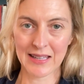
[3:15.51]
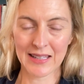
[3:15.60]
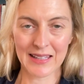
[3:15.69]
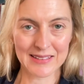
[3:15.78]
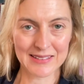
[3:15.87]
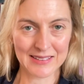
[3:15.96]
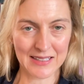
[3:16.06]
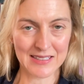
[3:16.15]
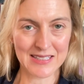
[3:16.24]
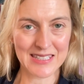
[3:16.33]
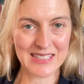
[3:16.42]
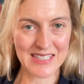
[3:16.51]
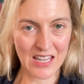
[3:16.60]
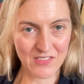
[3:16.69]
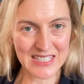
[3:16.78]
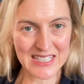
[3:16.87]
extended to
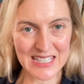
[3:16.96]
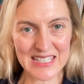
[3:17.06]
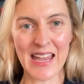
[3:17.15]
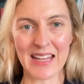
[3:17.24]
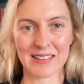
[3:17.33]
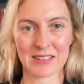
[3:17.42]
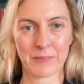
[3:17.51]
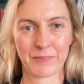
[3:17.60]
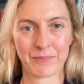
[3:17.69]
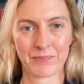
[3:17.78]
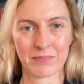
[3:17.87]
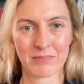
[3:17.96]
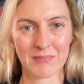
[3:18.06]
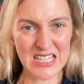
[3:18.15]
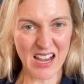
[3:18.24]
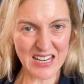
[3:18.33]
70 days.
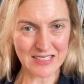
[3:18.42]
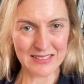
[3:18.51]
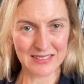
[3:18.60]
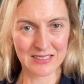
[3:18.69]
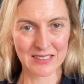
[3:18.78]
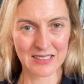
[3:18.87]
Yikes!